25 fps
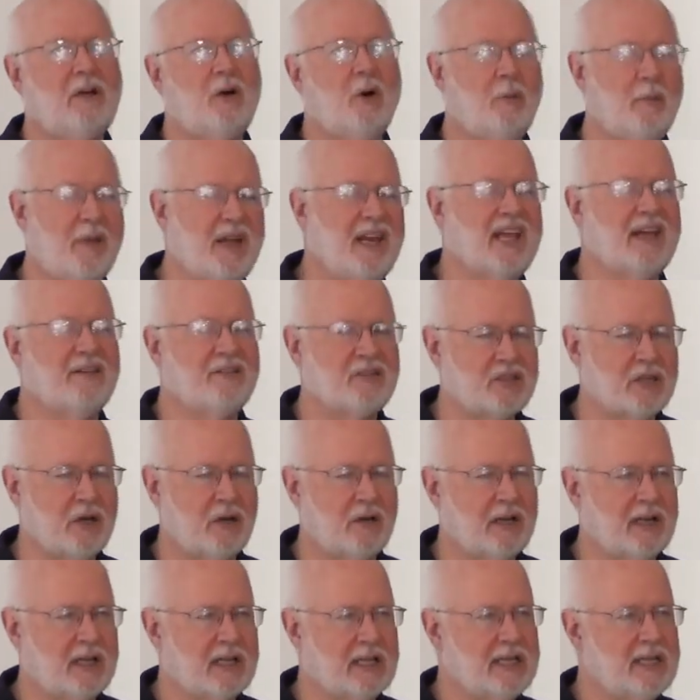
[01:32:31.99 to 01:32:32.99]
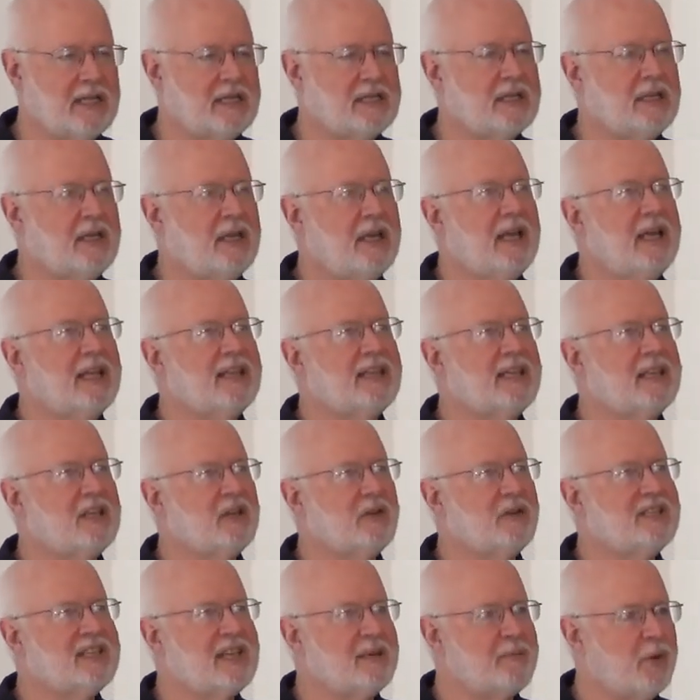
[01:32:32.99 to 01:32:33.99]
or many of us don't at least, that
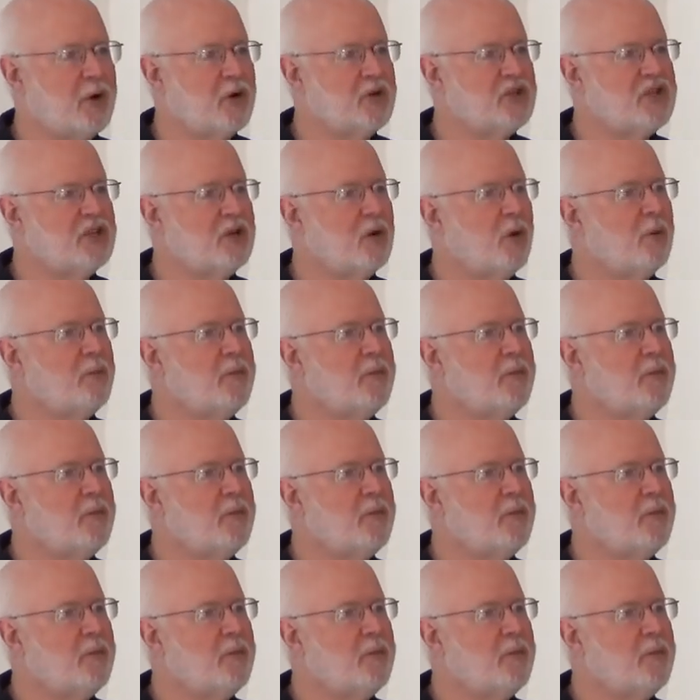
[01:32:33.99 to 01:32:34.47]
there is a person